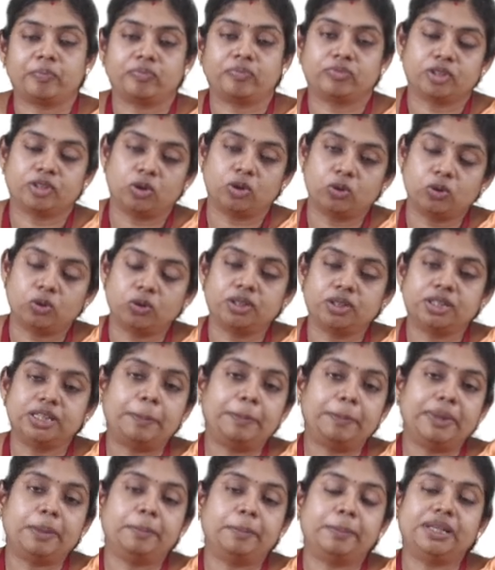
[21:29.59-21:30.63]
All the
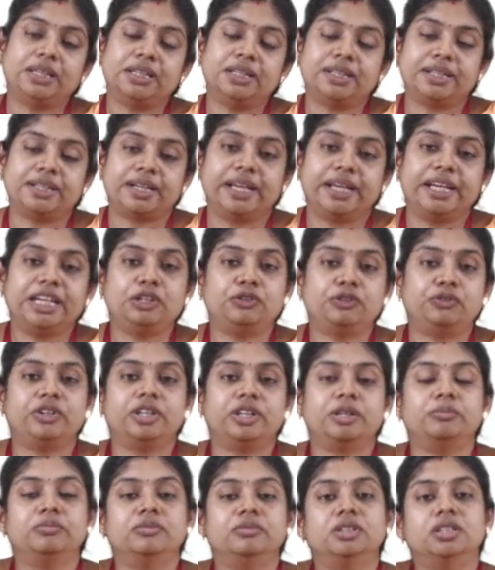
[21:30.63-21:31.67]
people, right
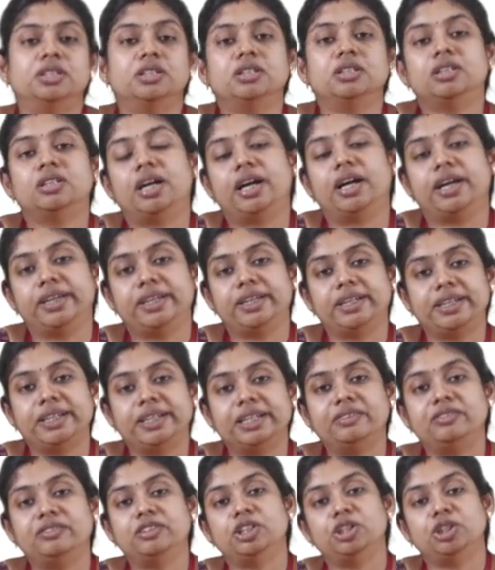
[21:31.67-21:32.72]
from the higher
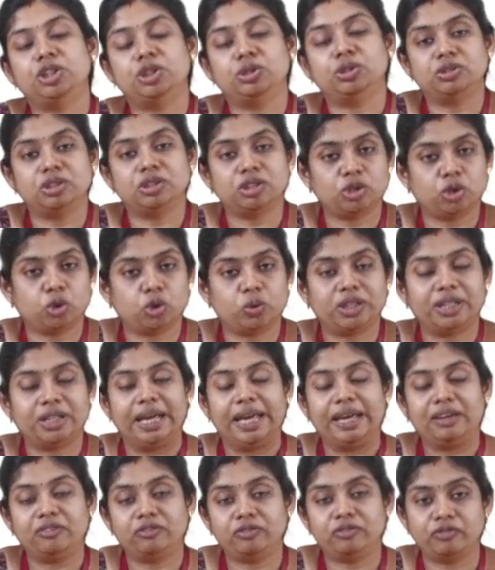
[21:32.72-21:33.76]
level to the lower,
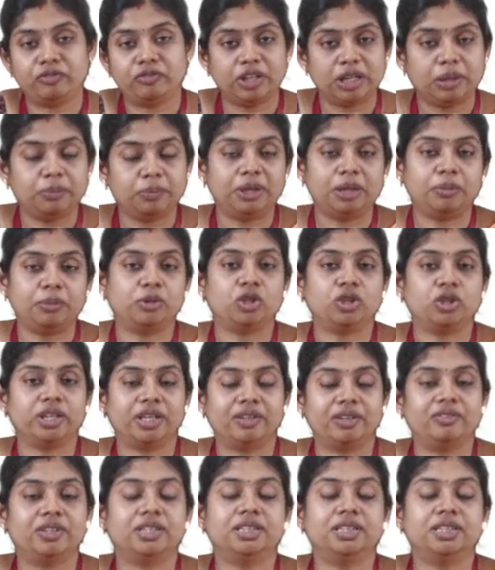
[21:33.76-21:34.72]
every people are given the